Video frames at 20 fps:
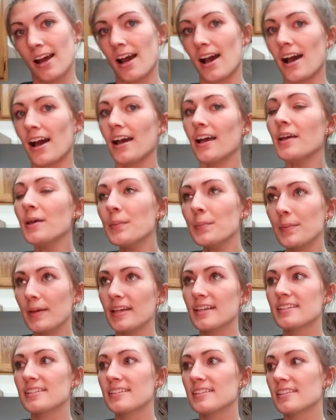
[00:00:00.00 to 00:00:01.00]
I
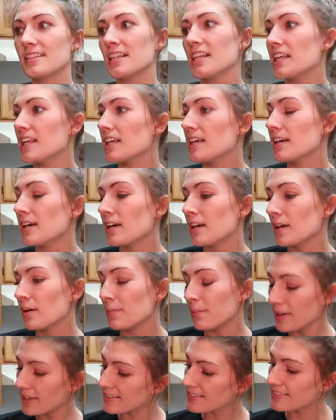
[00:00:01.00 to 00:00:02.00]
miss the
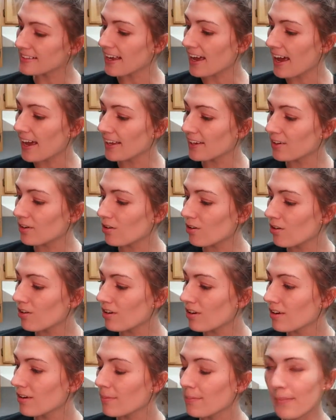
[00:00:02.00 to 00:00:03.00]
pizza
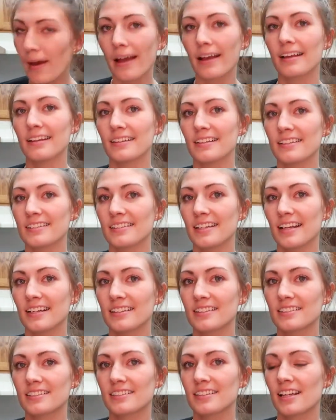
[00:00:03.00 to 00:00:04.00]
aisle back in the
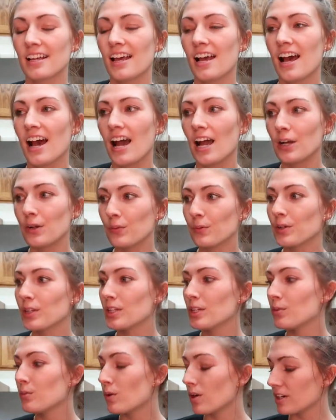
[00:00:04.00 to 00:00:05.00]
States. I
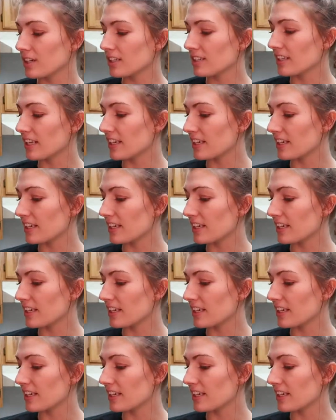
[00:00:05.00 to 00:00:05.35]
really wanted